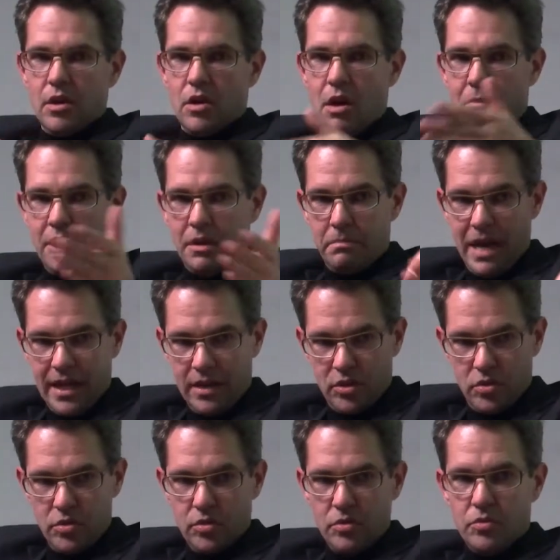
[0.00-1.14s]
coming back
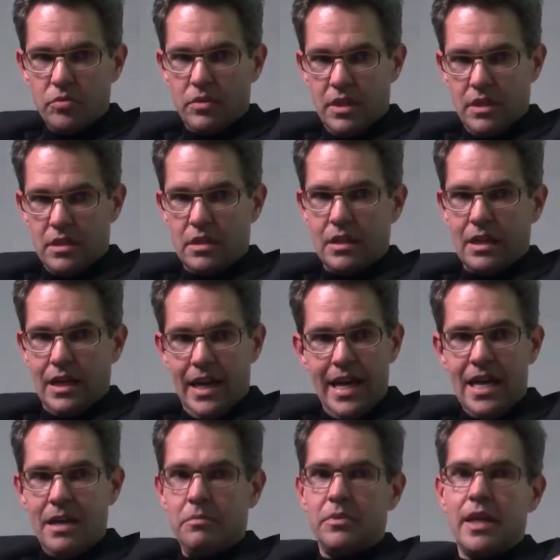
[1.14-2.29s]
to this
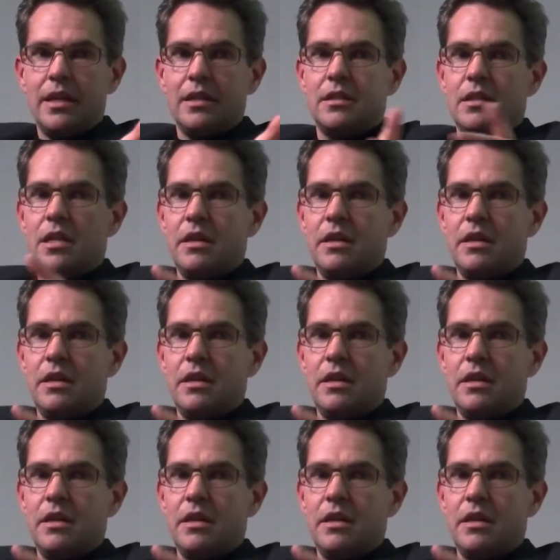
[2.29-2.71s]
claim that